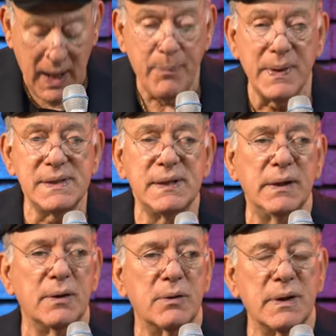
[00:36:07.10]
happens
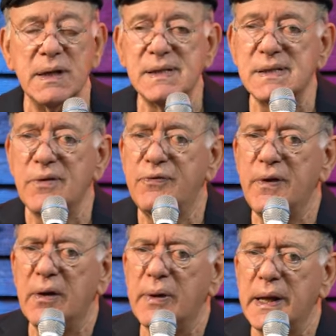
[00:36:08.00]
here. This is a
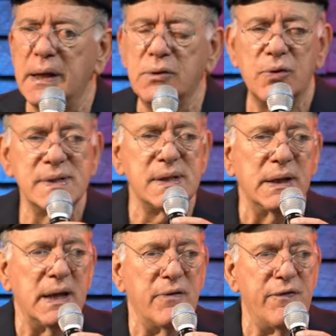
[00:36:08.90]
very
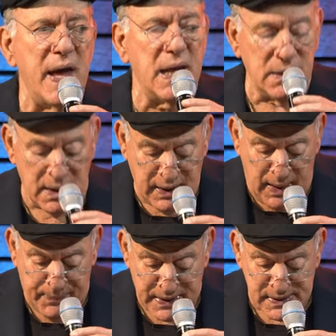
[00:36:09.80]
interesting event that
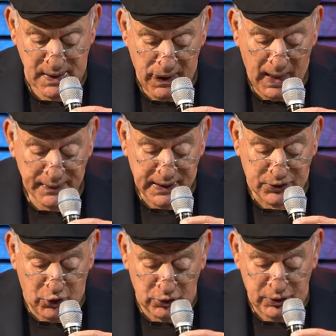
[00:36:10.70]
happens. The
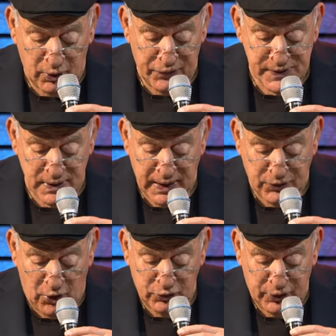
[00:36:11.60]
daughters
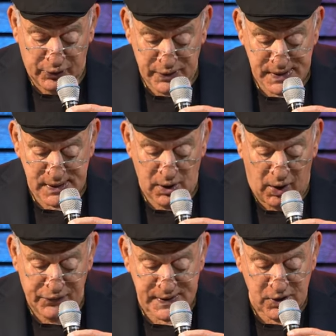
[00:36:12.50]

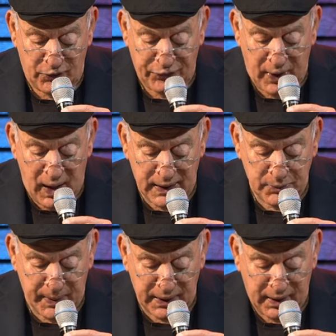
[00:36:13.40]
of
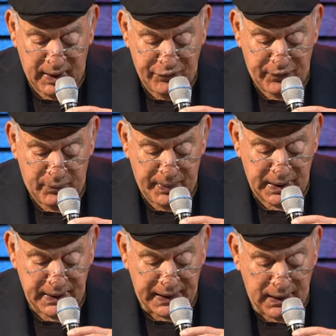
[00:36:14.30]
Tzlofchad, ben Hefer,
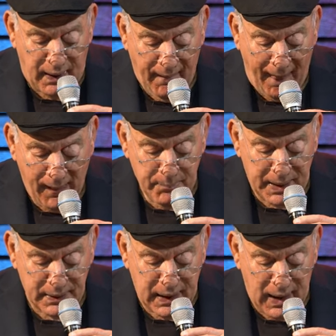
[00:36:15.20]
ben
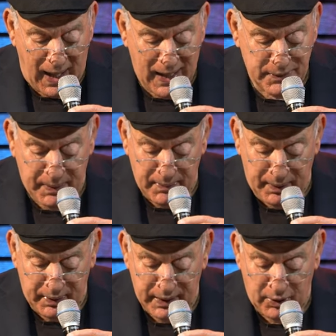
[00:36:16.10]
Gilad, ben
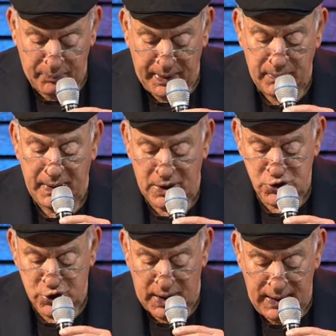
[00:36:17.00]
Machir, ben
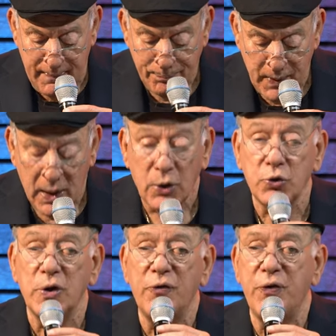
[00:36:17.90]
Menashe,
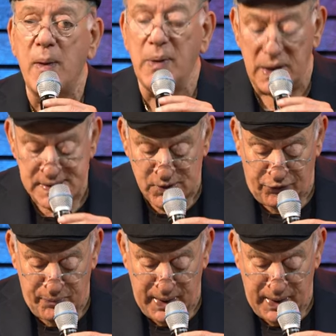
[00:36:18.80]
to the families of